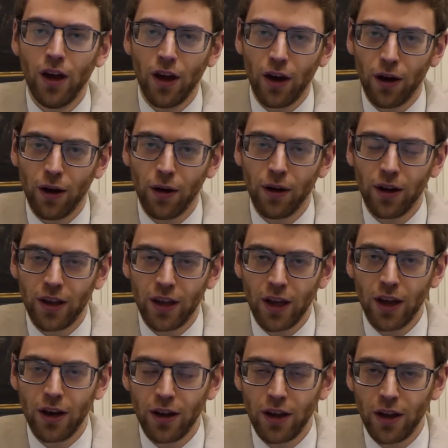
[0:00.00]
Uh,
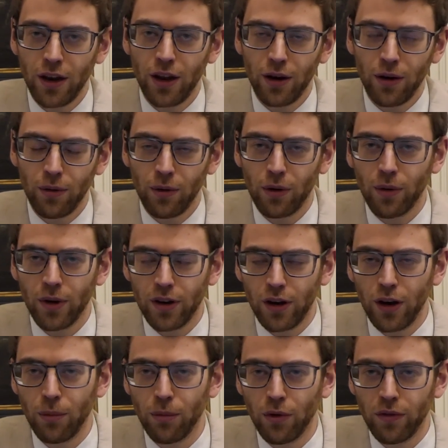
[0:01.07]
again, in, in,
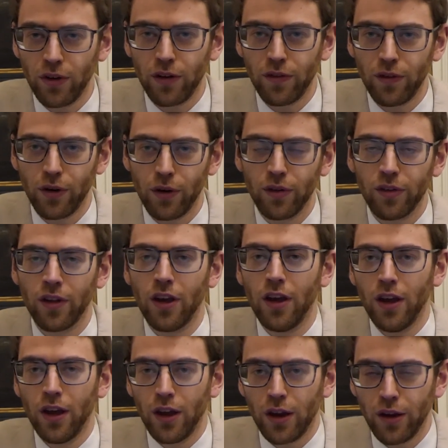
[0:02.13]
quite a number of
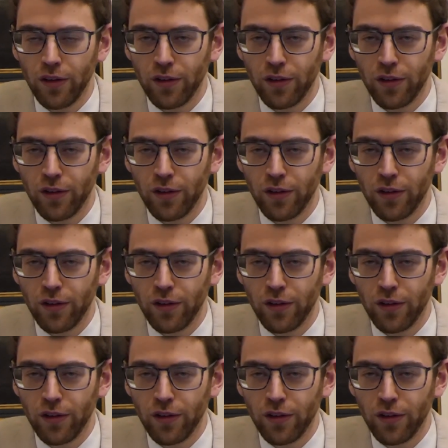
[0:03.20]
interviews,